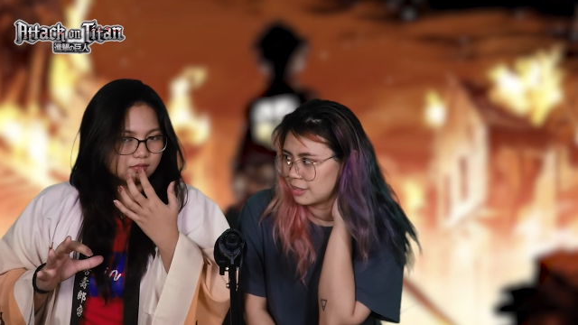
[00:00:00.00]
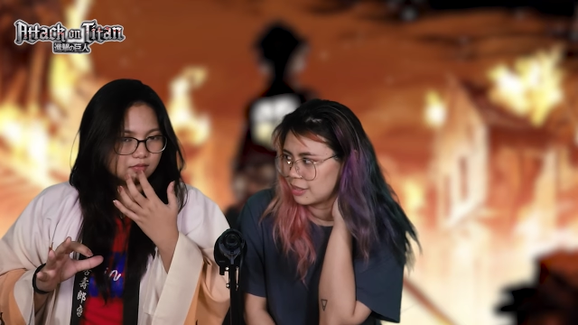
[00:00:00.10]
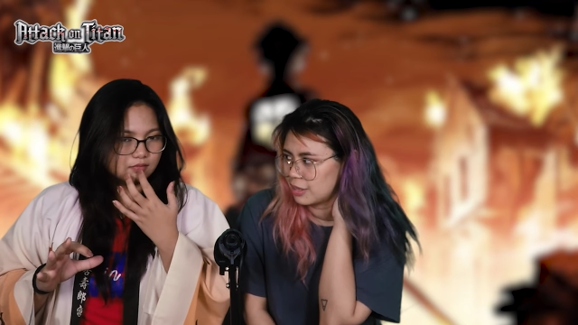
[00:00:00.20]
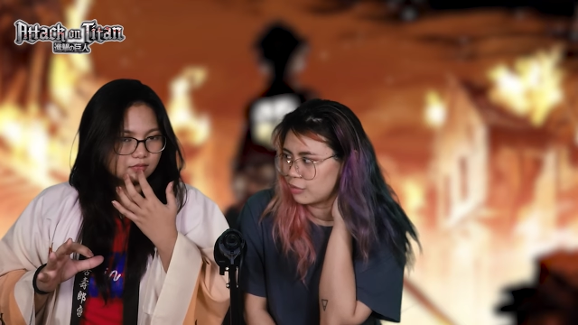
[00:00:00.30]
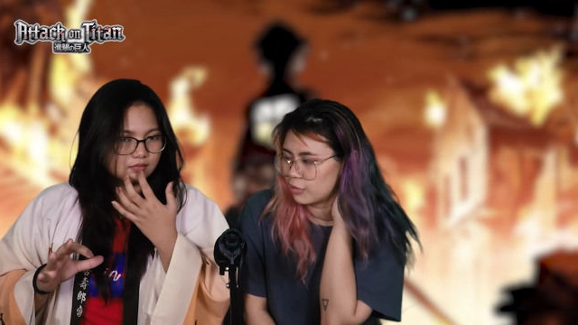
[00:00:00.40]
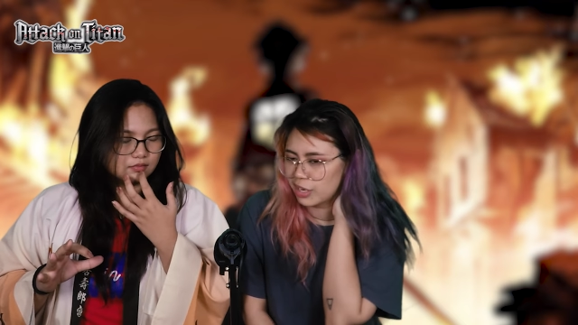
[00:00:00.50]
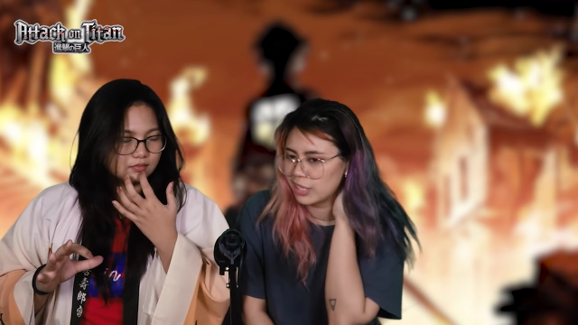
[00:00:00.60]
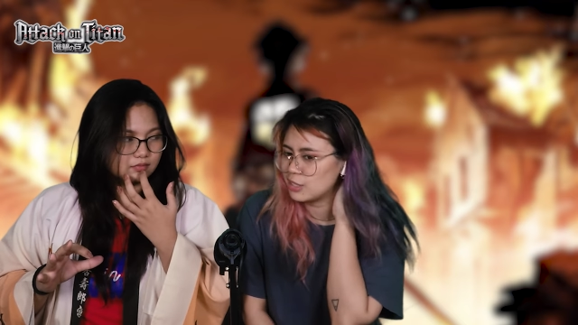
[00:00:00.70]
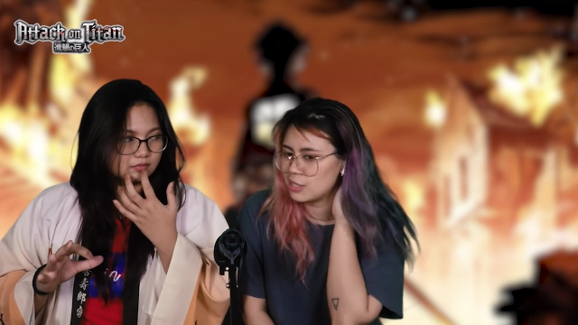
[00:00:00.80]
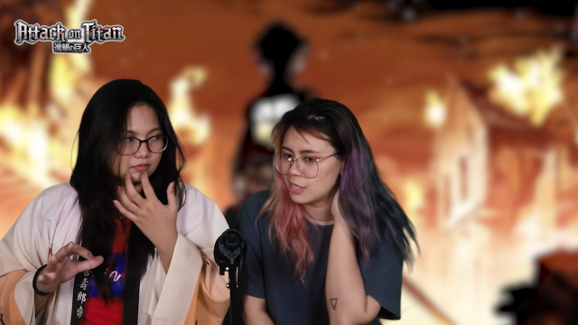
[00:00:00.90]
Speaker 1: of the
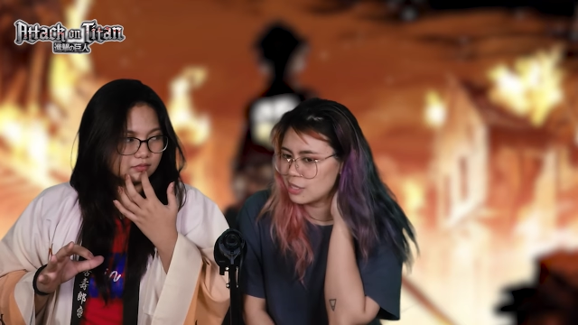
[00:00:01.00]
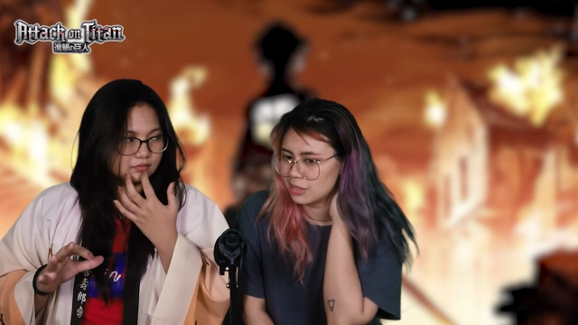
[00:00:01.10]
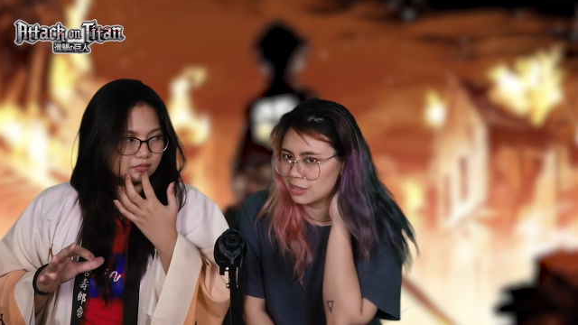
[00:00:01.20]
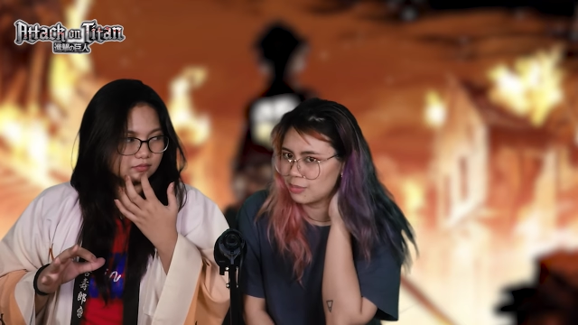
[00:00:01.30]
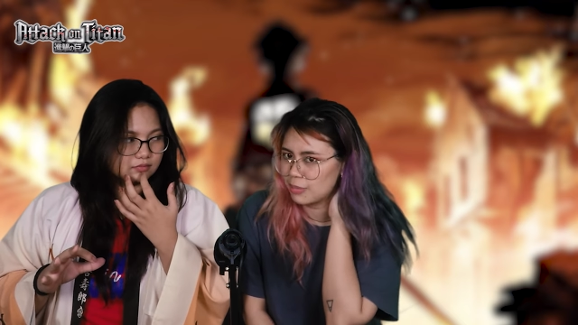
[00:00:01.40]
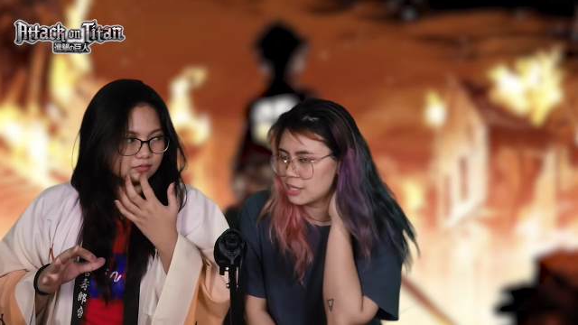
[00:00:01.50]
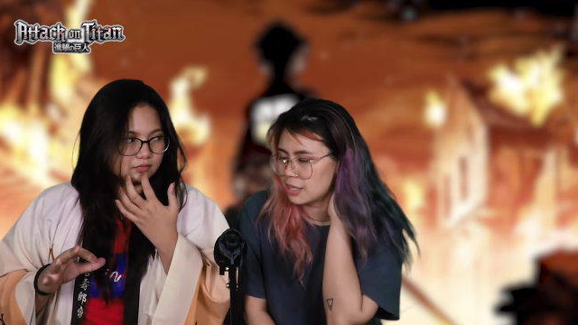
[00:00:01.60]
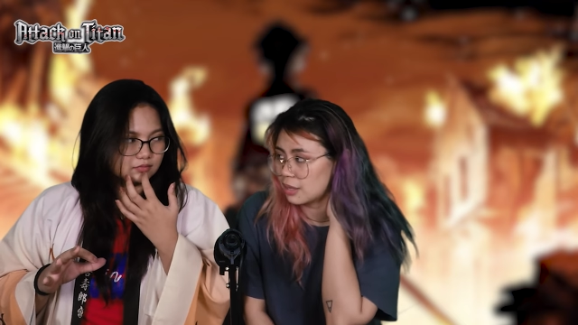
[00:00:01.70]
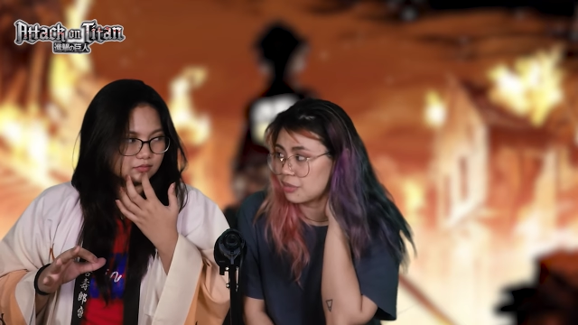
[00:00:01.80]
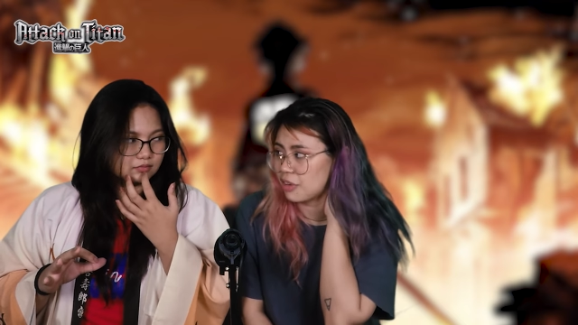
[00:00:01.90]
final season, basically
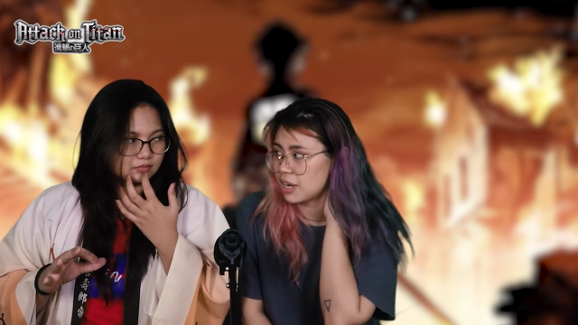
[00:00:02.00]
the final